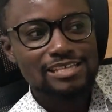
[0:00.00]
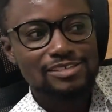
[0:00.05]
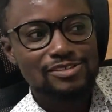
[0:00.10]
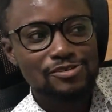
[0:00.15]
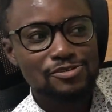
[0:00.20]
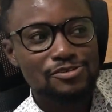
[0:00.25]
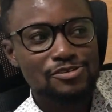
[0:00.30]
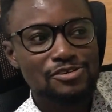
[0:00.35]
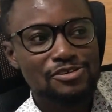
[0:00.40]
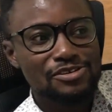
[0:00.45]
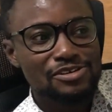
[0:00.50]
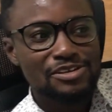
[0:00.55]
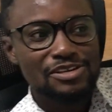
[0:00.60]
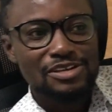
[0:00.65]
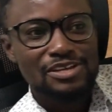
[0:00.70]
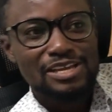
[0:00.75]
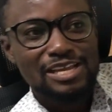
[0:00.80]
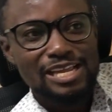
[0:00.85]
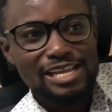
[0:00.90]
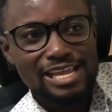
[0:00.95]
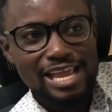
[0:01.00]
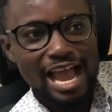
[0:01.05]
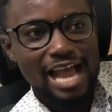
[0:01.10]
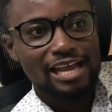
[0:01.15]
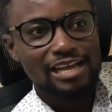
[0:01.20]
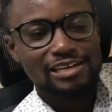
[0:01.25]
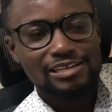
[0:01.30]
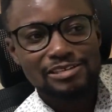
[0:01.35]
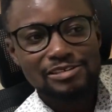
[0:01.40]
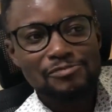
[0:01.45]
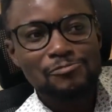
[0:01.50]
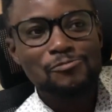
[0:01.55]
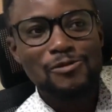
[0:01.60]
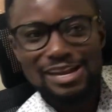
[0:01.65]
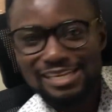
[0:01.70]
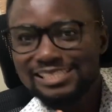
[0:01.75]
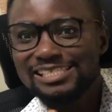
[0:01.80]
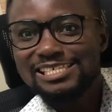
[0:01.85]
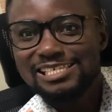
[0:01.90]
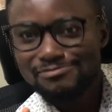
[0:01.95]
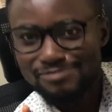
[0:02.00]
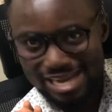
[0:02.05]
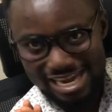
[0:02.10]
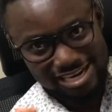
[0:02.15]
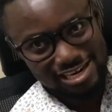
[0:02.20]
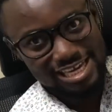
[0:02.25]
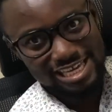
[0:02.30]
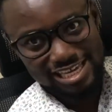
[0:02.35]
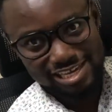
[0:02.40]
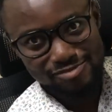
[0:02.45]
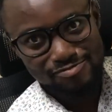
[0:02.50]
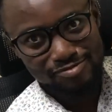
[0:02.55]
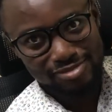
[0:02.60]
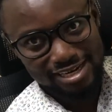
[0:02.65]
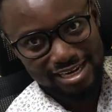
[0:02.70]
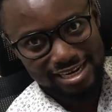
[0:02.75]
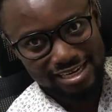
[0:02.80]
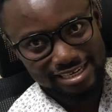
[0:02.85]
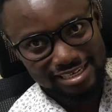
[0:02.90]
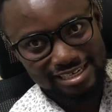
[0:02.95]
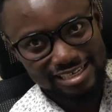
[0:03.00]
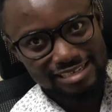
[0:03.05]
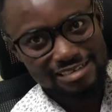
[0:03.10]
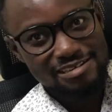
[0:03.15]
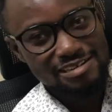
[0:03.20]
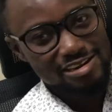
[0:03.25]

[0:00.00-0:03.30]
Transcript: So, yeah, one team had a game plan.